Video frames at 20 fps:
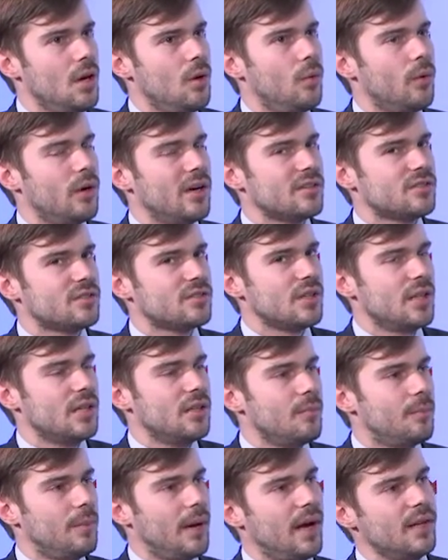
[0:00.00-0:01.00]
whereas in
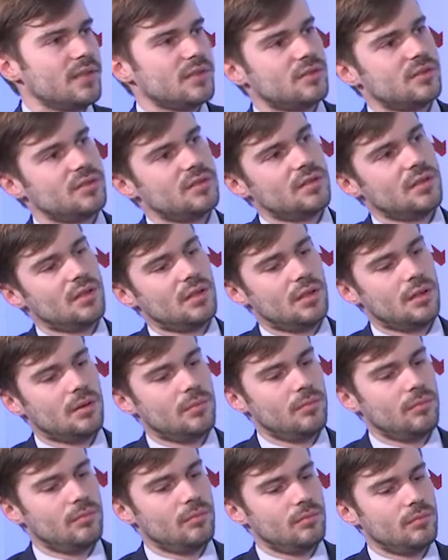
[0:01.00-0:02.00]
the past,
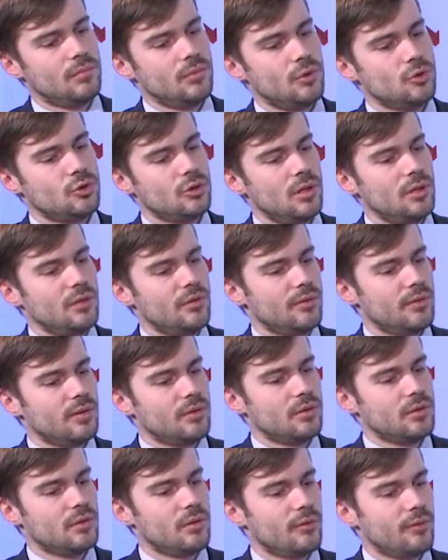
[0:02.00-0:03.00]
usually
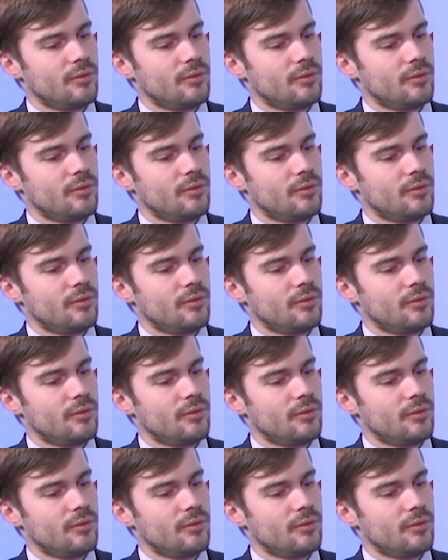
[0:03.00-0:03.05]
the